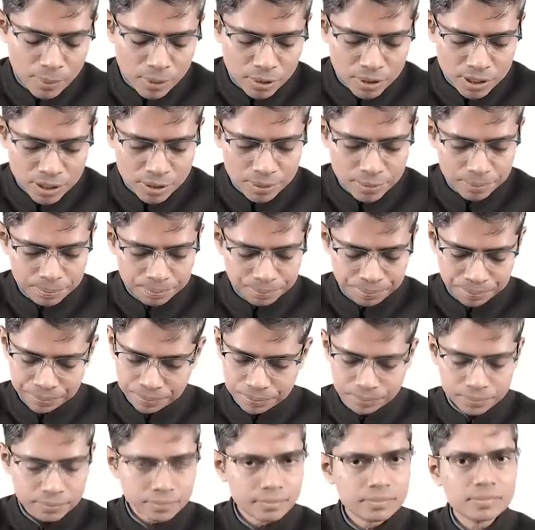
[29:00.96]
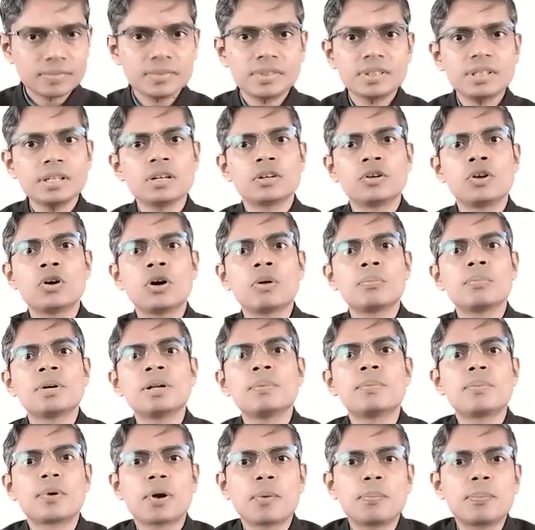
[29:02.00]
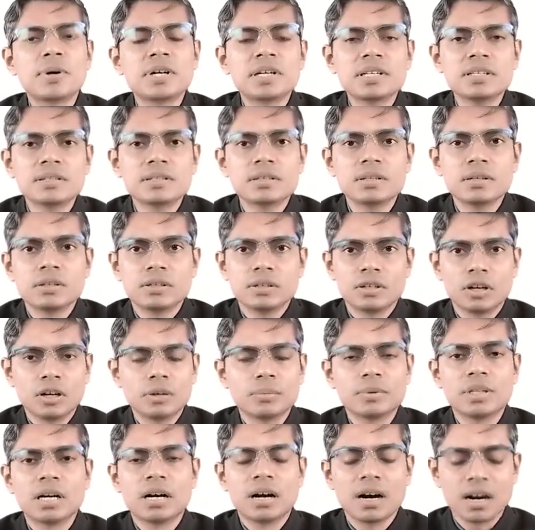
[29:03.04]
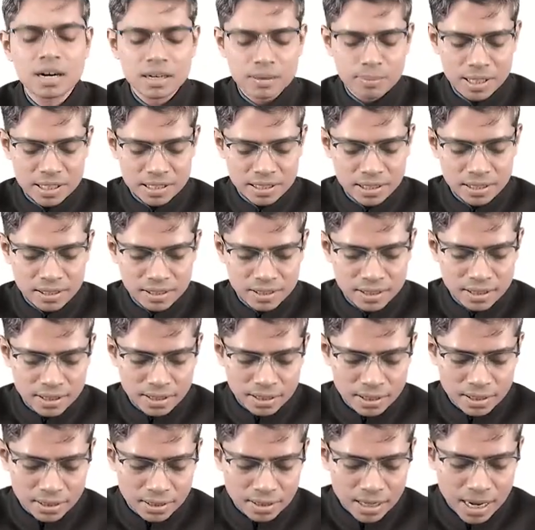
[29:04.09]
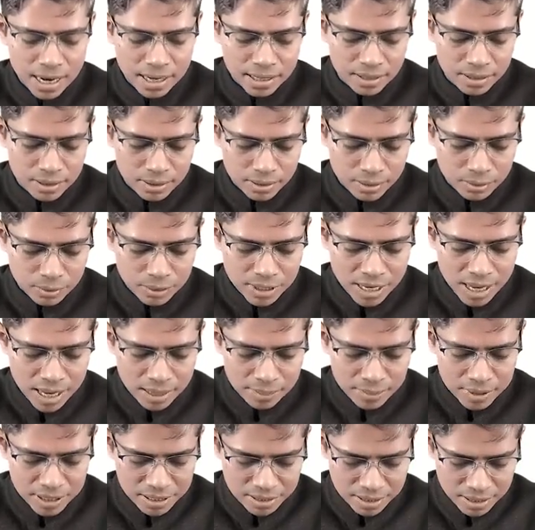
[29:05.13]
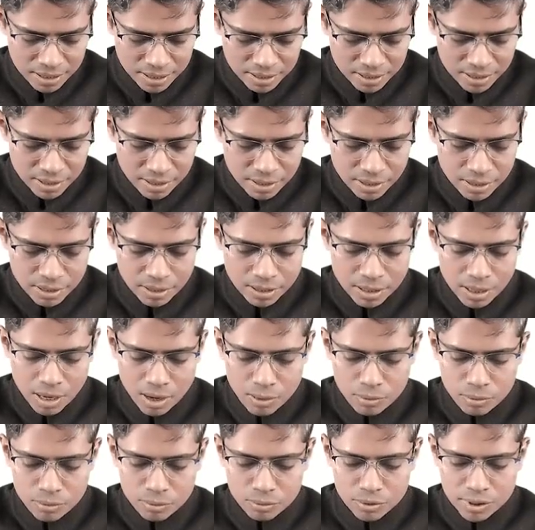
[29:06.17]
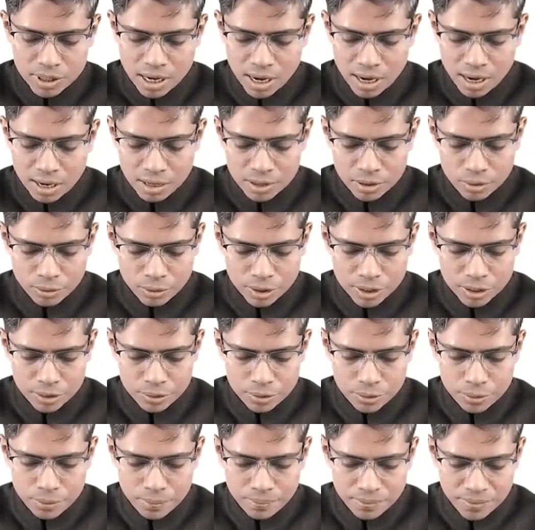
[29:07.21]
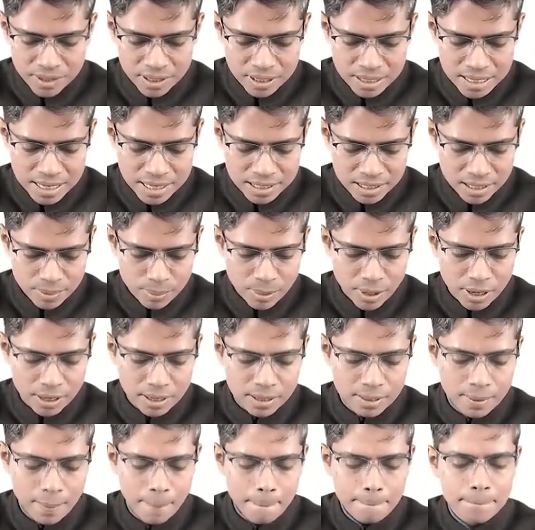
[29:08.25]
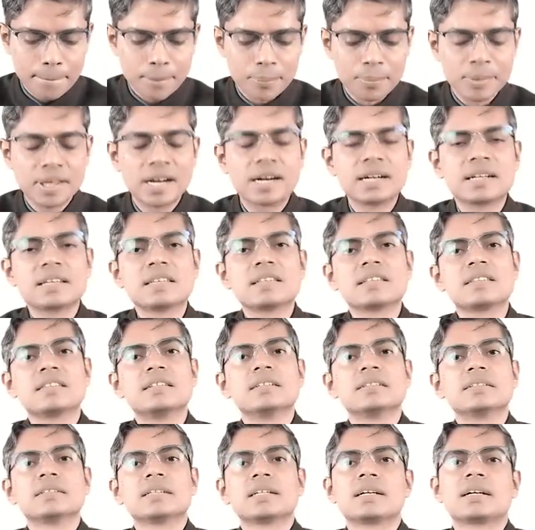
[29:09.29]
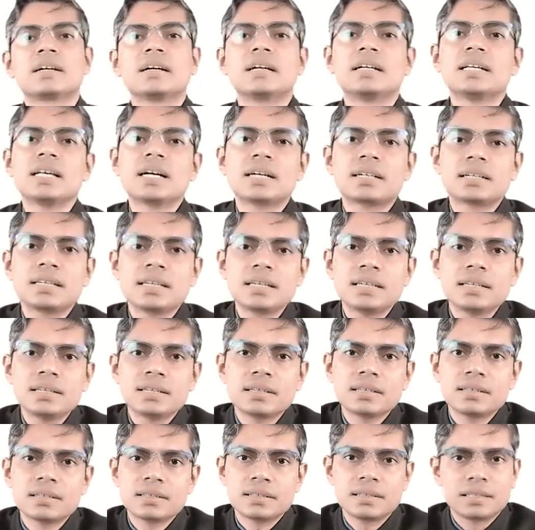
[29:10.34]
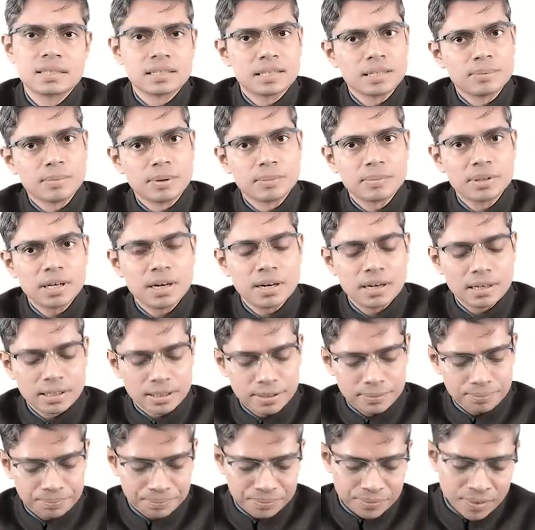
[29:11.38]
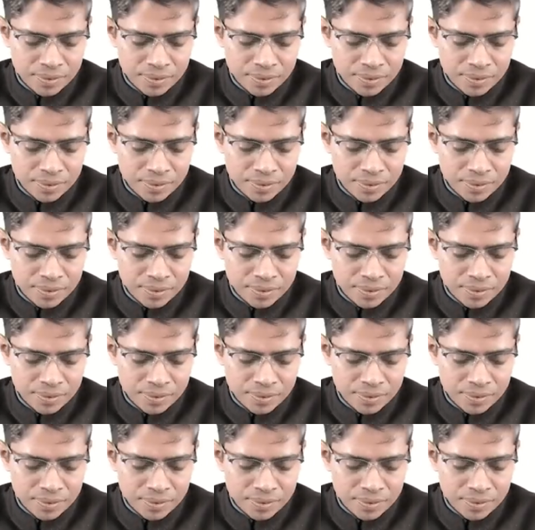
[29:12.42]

about your normal properties of the heart muscles that we have discussed. Now we are going to next part, that is the conducting system of the heart.